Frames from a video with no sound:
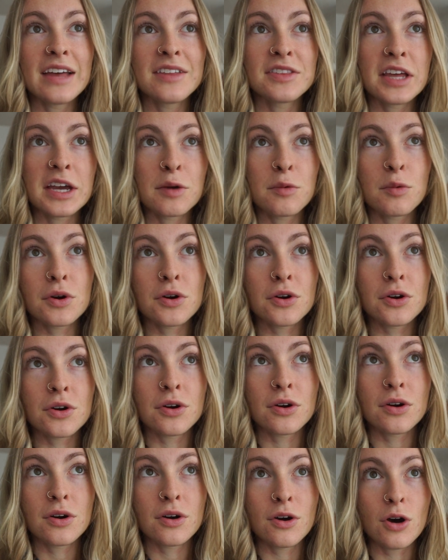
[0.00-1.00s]
and they
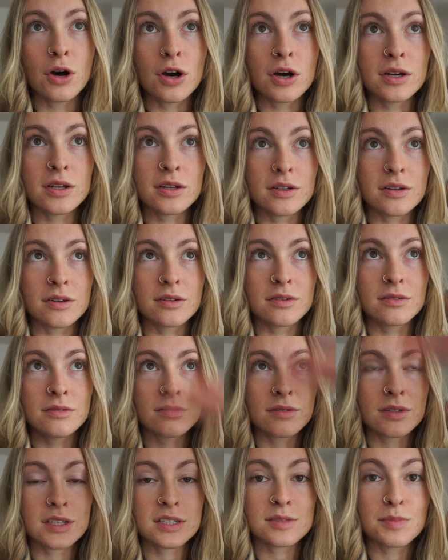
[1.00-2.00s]
were
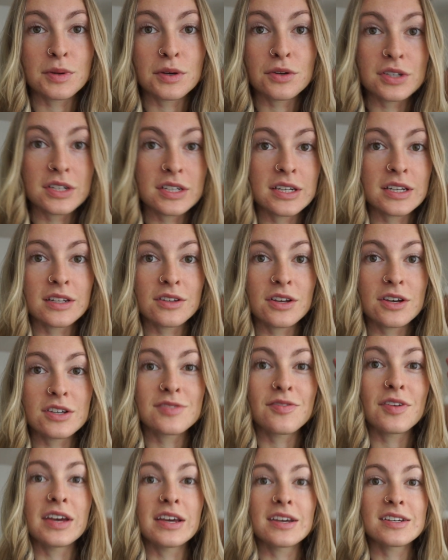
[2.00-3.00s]
on this building in
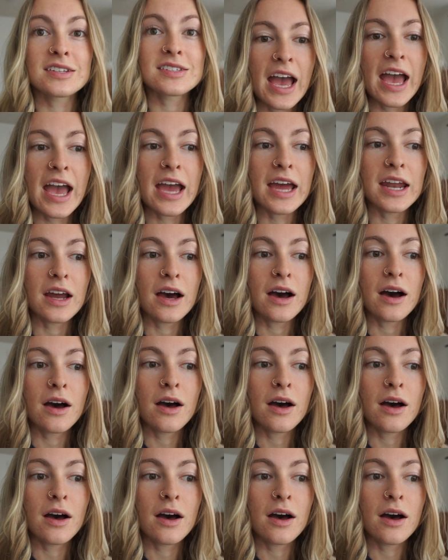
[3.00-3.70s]
Las Vegas, and